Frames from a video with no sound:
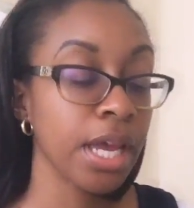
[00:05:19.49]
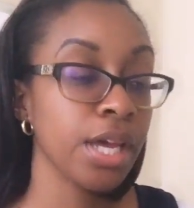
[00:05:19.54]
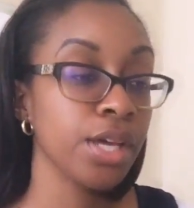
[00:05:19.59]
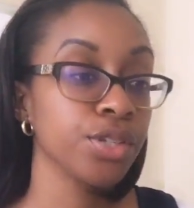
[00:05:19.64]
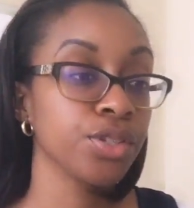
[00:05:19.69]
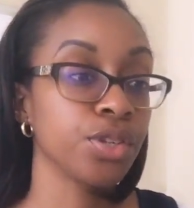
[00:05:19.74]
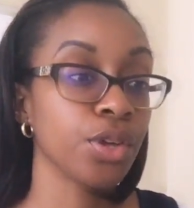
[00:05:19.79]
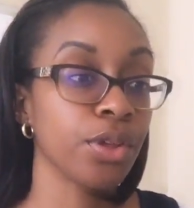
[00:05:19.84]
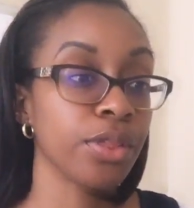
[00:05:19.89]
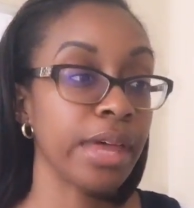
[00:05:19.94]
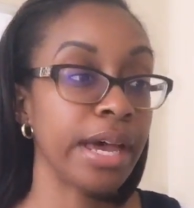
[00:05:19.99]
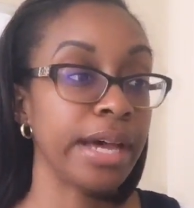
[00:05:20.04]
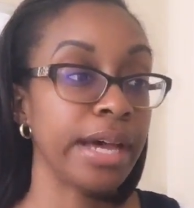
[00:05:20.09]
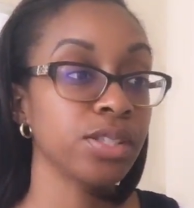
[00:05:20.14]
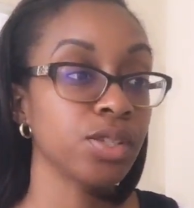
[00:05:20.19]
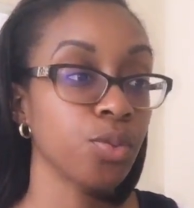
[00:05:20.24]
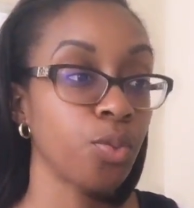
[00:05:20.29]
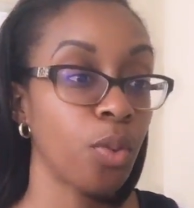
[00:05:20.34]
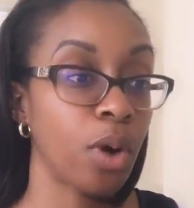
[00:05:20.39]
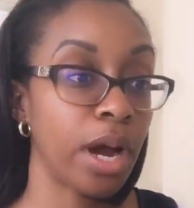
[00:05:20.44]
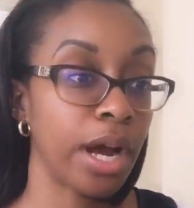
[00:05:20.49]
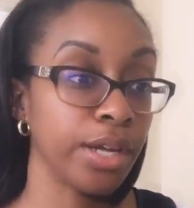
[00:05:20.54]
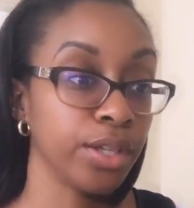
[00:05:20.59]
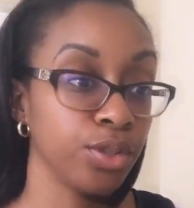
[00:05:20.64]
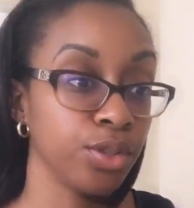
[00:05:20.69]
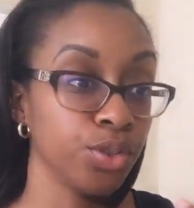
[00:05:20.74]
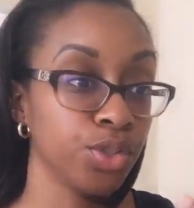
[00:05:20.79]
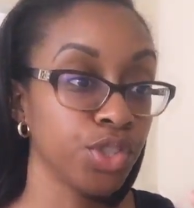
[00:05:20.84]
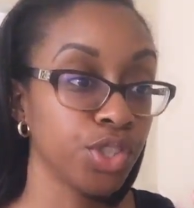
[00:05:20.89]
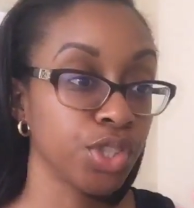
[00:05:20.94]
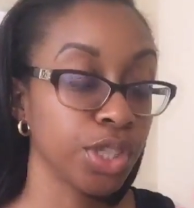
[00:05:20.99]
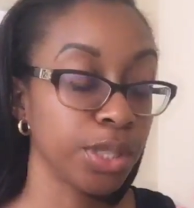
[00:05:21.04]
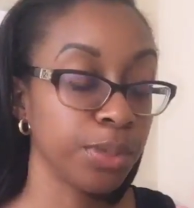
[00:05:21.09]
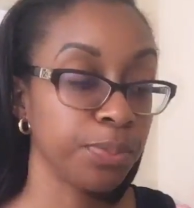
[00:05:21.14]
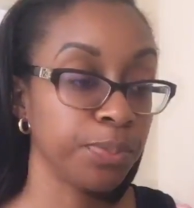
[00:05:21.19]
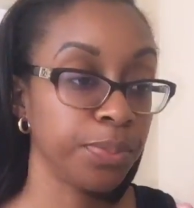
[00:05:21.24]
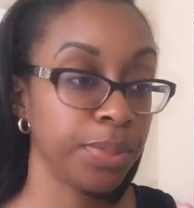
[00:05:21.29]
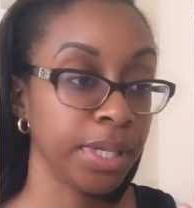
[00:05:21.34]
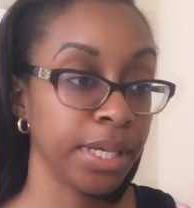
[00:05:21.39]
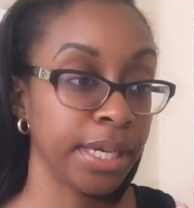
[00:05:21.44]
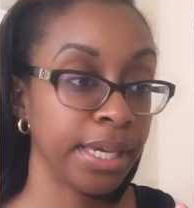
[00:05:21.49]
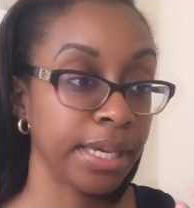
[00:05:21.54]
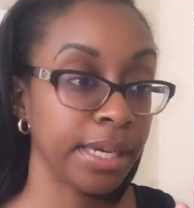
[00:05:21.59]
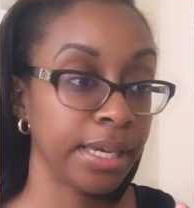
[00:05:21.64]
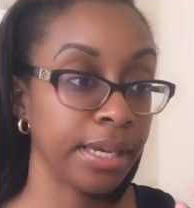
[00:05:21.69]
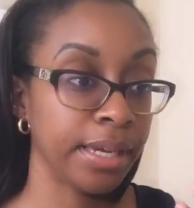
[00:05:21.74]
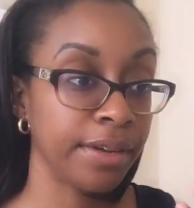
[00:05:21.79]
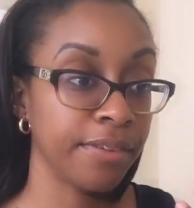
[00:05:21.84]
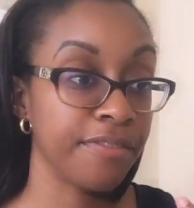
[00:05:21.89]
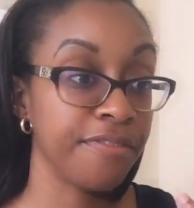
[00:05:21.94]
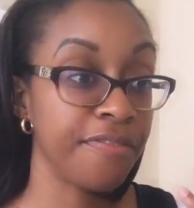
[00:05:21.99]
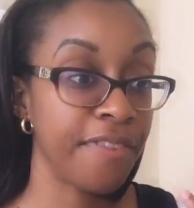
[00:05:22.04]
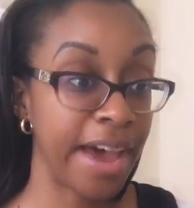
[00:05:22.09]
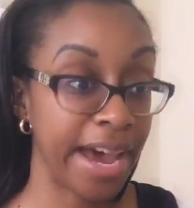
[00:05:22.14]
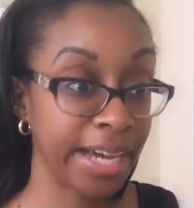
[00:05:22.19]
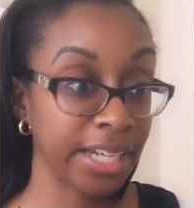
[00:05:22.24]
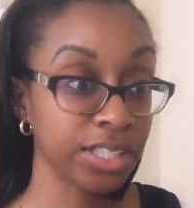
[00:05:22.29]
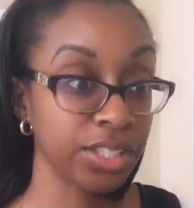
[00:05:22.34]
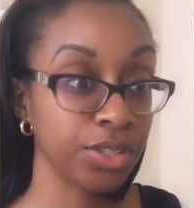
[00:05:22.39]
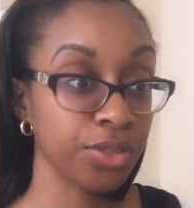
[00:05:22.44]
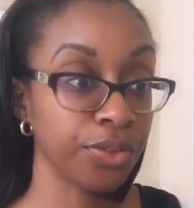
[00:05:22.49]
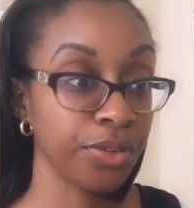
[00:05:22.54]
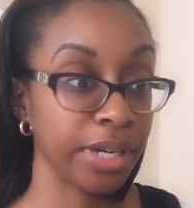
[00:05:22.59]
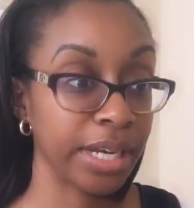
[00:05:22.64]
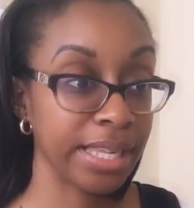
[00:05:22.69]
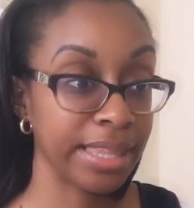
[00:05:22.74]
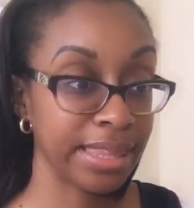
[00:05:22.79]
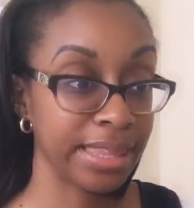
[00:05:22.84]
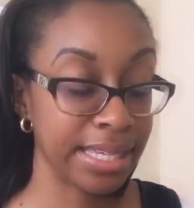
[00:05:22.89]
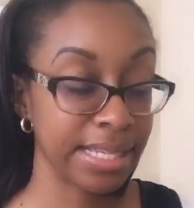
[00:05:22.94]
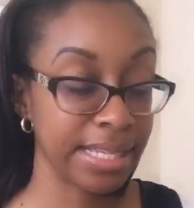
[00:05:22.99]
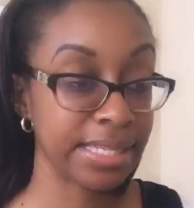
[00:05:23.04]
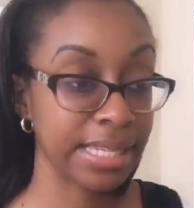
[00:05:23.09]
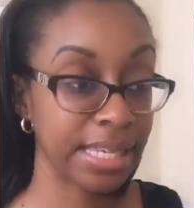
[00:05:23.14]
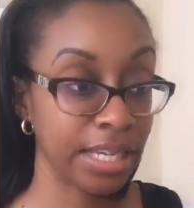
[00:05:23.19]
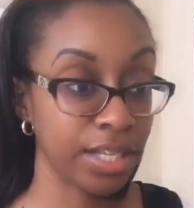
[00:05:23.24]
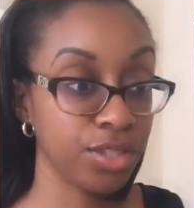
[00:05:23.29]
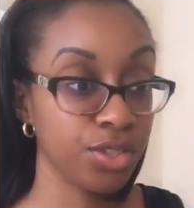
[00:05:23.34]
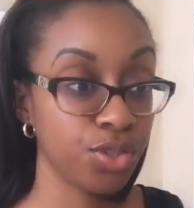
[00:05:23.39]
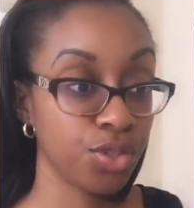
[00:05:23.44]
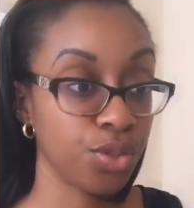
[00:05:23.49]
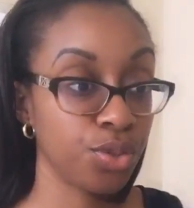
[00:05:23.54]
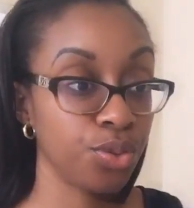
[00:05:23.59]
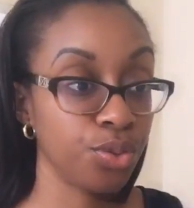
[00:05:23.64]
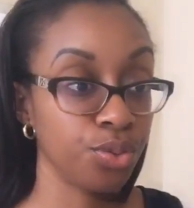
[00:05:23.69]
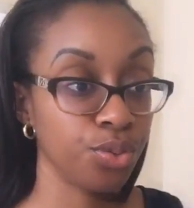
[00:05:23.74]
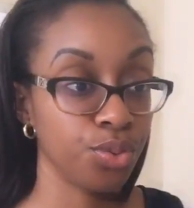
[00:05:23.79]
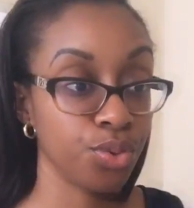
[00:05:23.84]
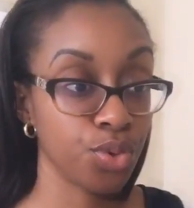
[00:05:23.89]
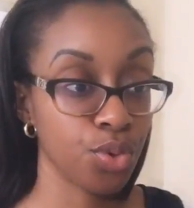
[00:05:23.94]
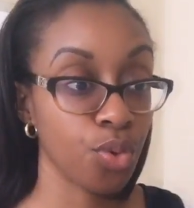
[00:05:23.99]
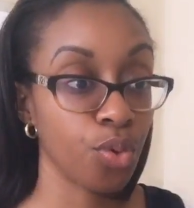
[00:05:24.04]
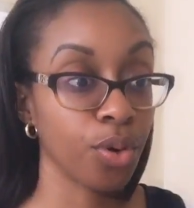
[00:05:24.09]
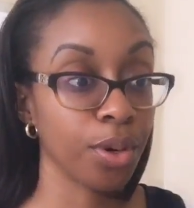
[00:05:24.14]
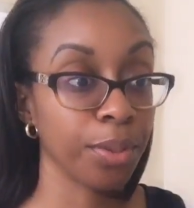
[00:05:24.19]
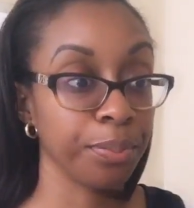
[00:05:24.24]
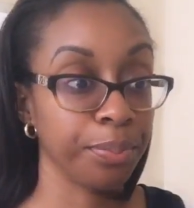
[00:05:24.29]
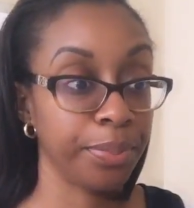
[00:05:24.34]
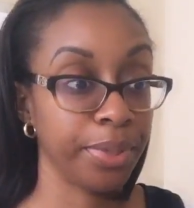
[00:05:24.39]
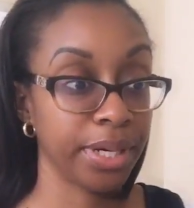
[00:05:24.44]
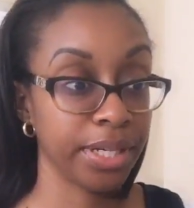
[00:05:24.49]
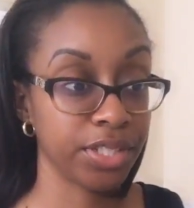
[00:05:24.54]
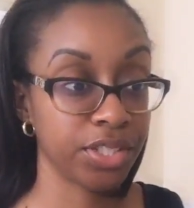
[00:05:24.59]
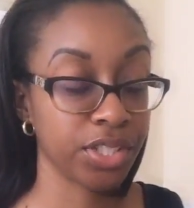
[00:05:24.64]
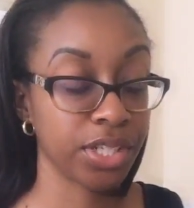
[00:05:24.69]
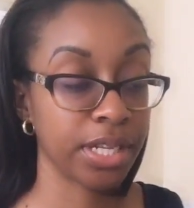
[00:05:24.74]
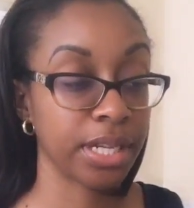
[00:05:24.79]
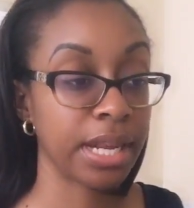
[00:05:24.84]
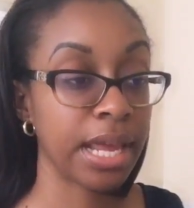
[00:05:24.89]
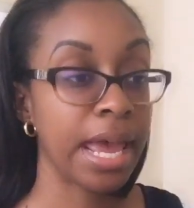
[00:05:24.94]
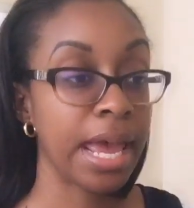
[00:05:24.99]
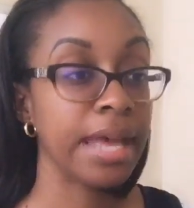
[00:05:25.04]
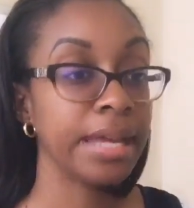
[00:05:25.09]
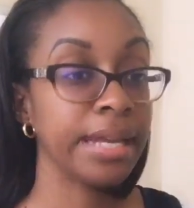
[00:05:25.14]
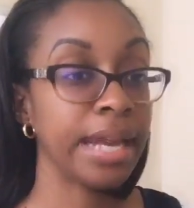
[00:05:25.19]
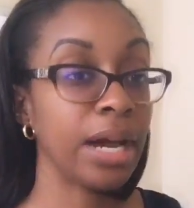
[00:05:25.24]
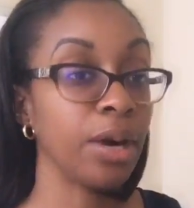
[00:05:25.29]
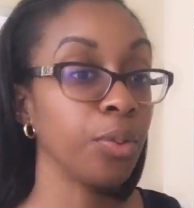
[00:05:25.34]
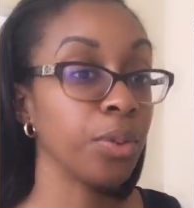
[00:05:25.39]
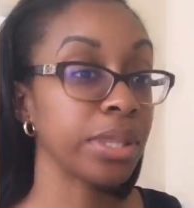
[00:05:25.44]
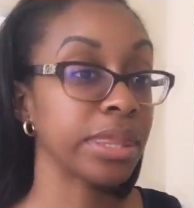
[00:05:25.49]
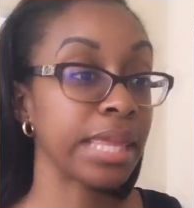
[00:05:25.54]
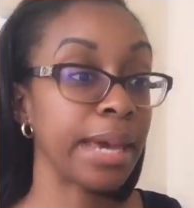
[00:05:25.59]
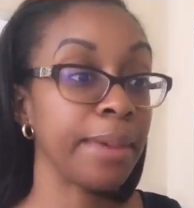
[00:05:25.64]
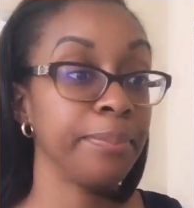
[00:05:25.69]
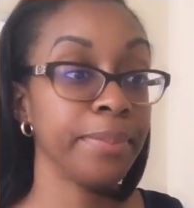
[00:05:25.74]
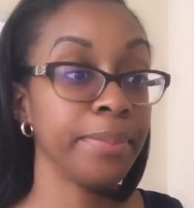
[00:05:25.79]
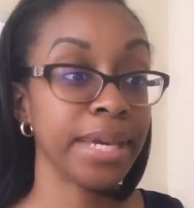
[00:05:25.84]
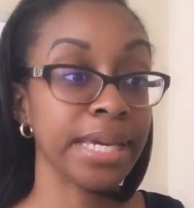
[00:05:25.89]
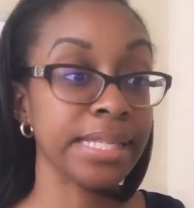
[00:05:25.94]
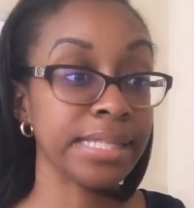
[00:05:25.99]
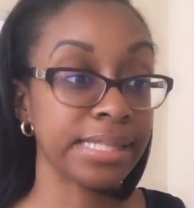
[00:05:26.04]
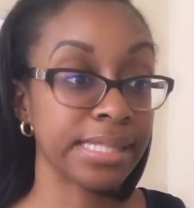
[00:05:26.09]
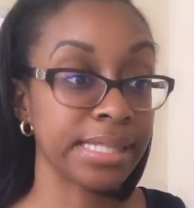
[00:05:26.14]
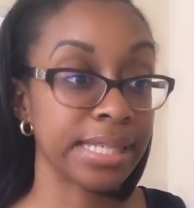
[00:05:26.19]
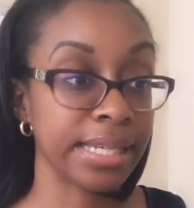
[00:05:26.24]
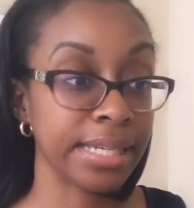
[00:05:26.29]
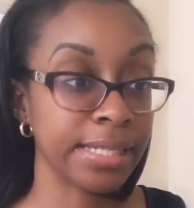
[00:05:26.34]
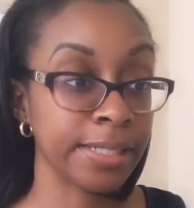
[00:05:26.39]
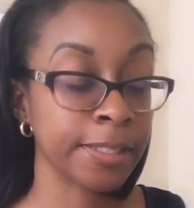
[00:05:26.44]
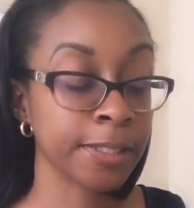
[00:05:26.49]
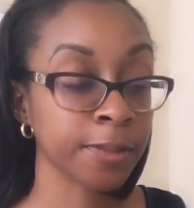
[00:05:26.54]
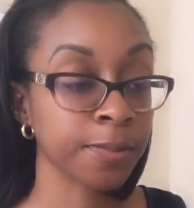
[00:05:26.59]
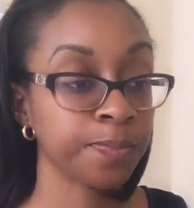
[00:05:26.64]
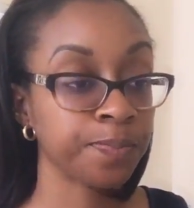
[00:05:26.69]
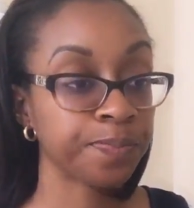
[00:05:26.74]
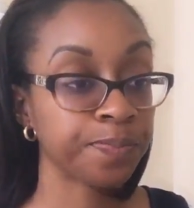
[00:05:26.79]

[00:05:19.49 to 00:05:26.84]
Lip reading: So that's why you should be factoring this into your budget. Now, what that means is,